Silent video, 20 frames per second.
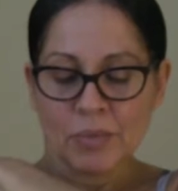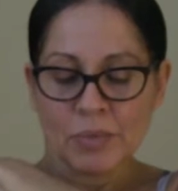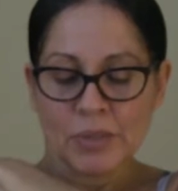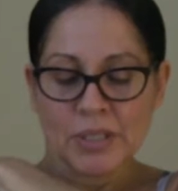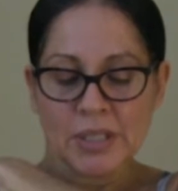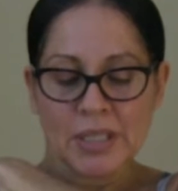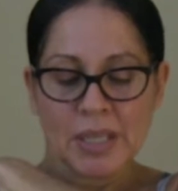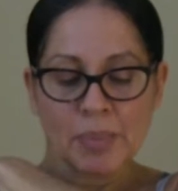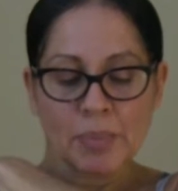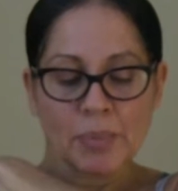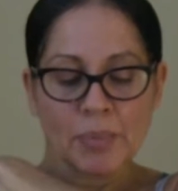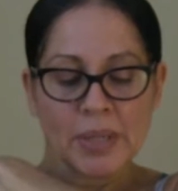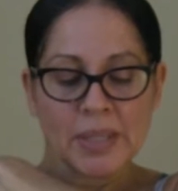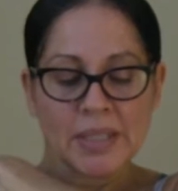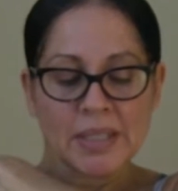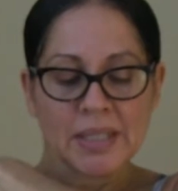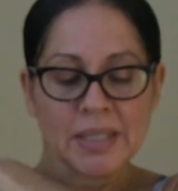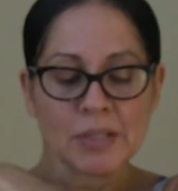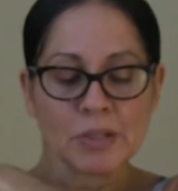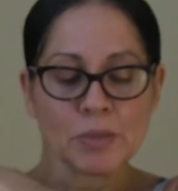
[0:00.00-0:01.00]
which
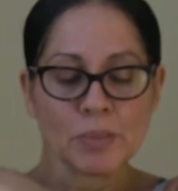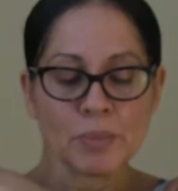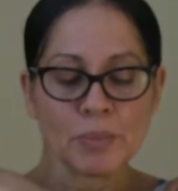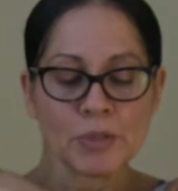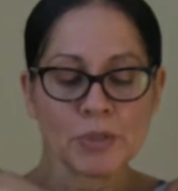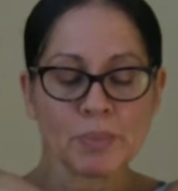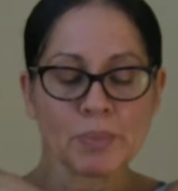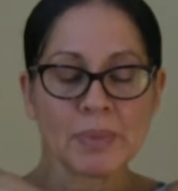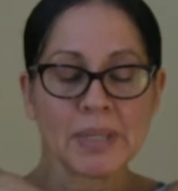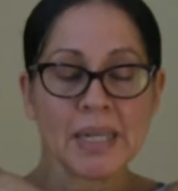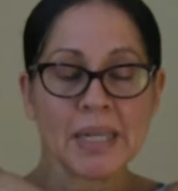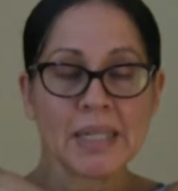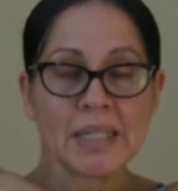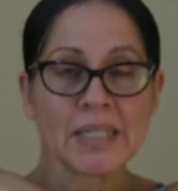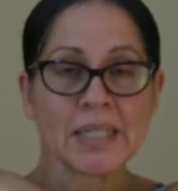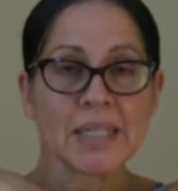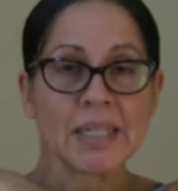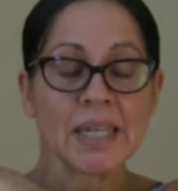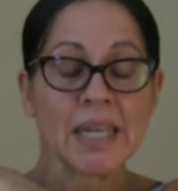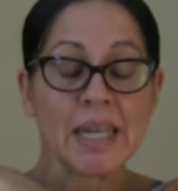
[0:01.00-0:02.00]
separates the
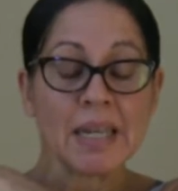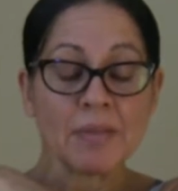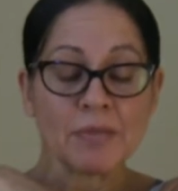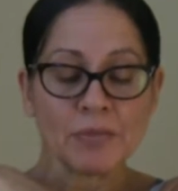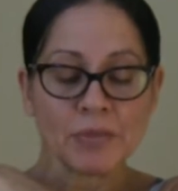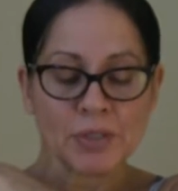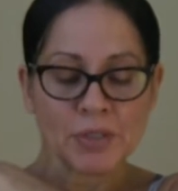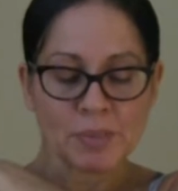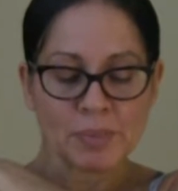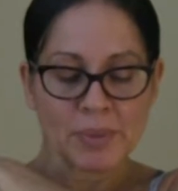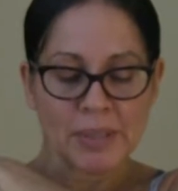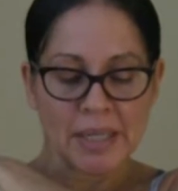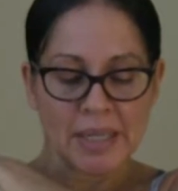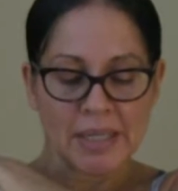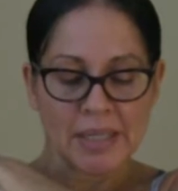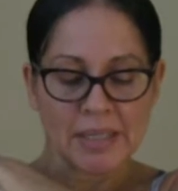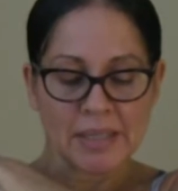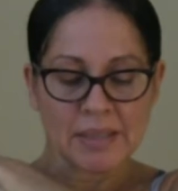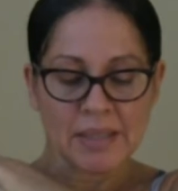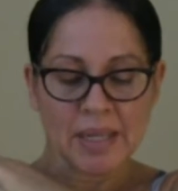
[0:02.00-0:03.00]
supraspinatus and the
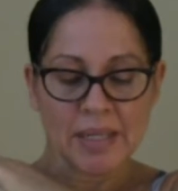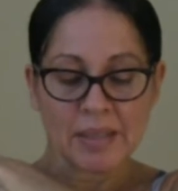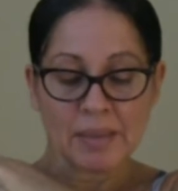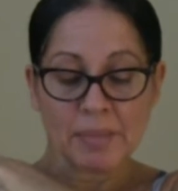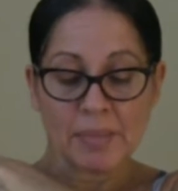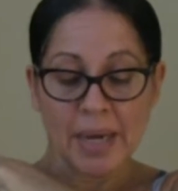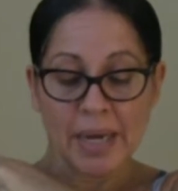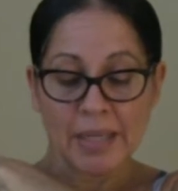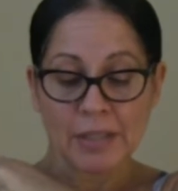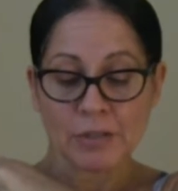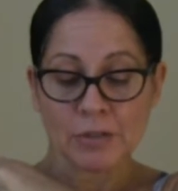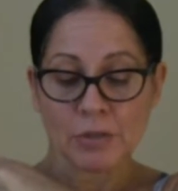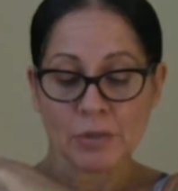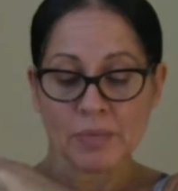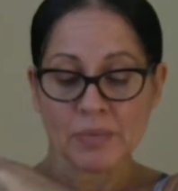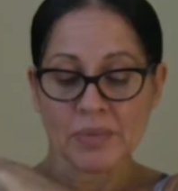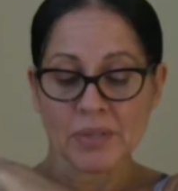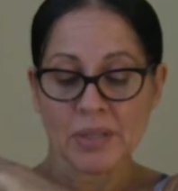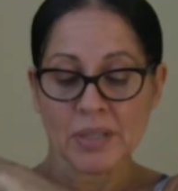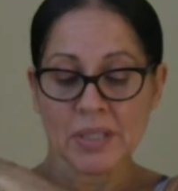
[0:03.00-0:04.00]
infraspinatus on the back
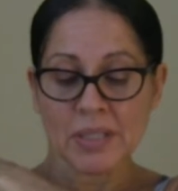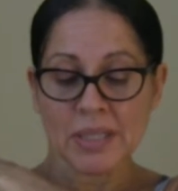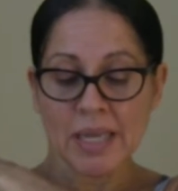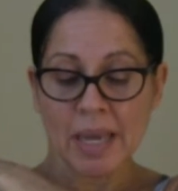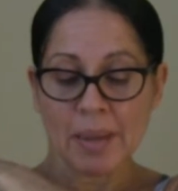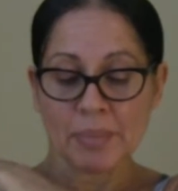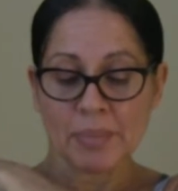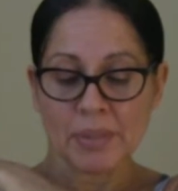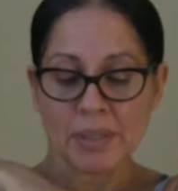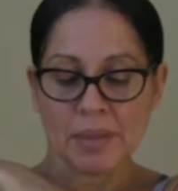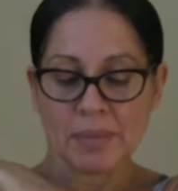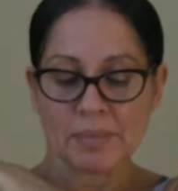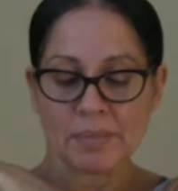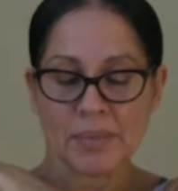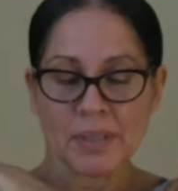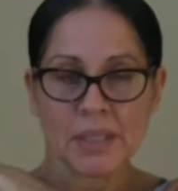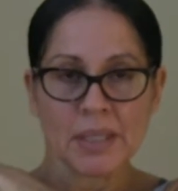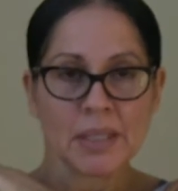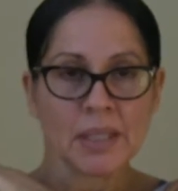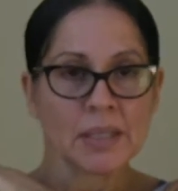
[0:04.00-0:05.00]
surface of the scapula.
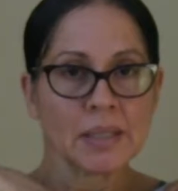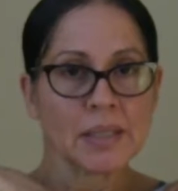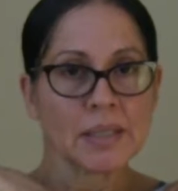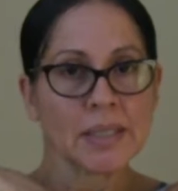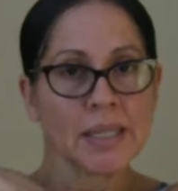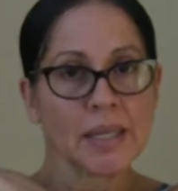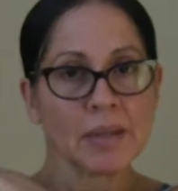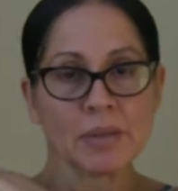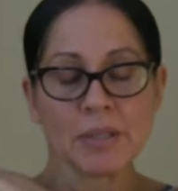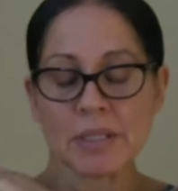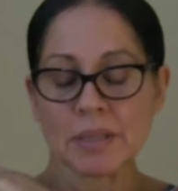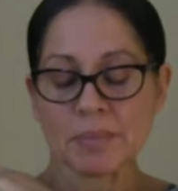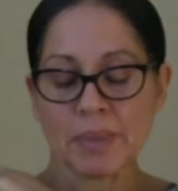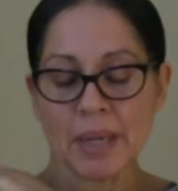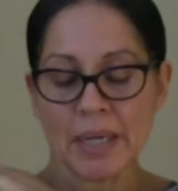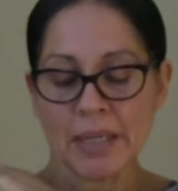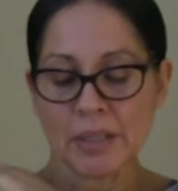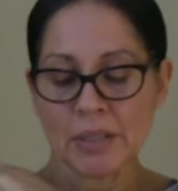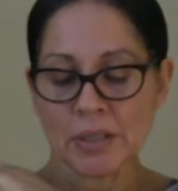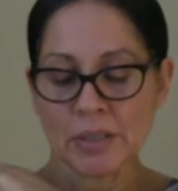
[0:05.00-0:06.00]
The teres
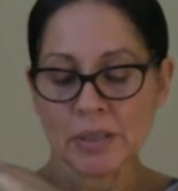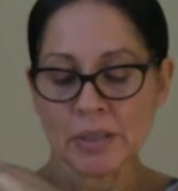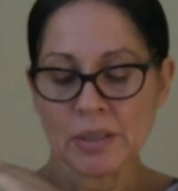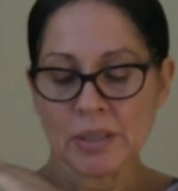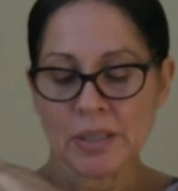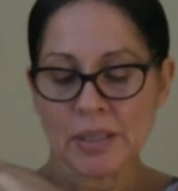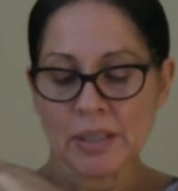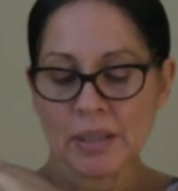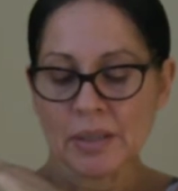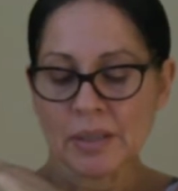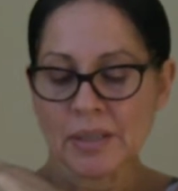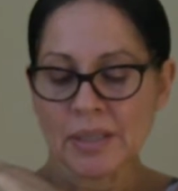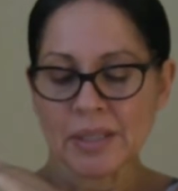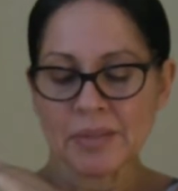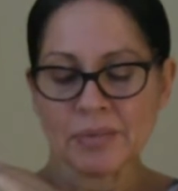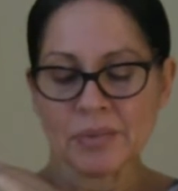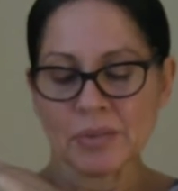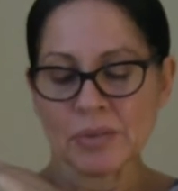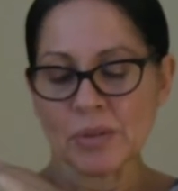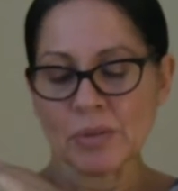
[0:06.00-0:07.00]
minor
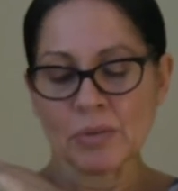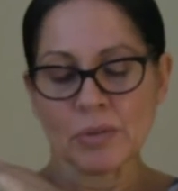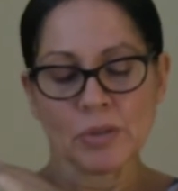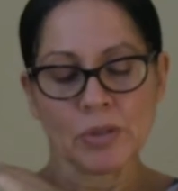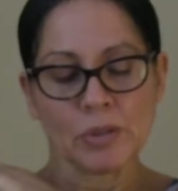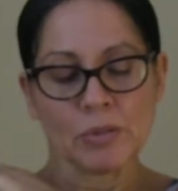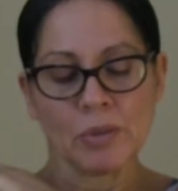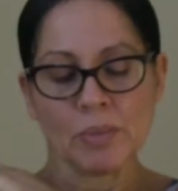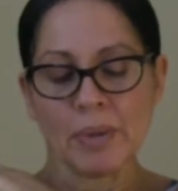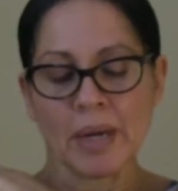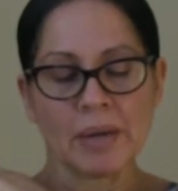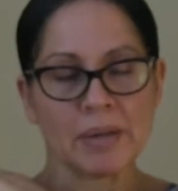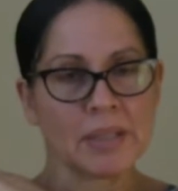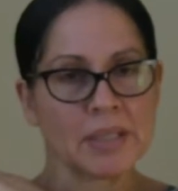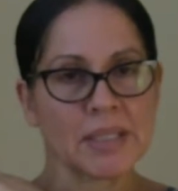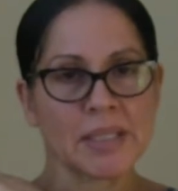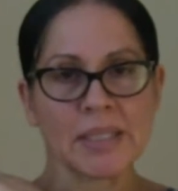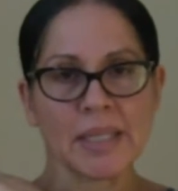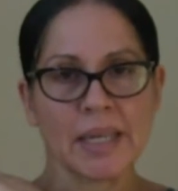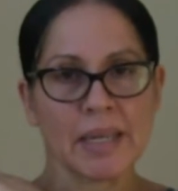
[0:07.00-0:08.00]
gives you no clue about
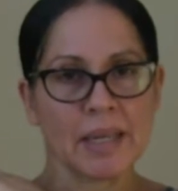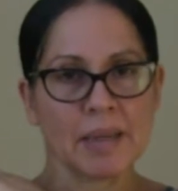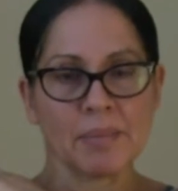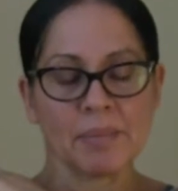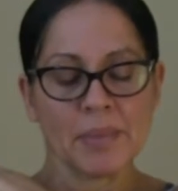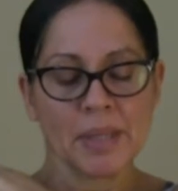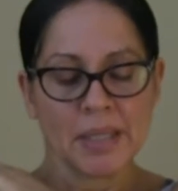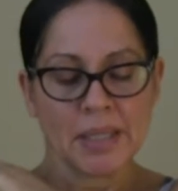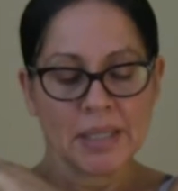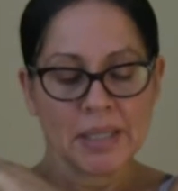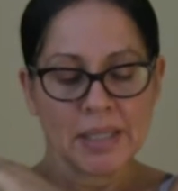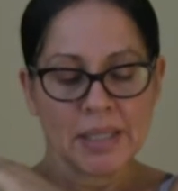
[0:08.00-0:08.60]
its name.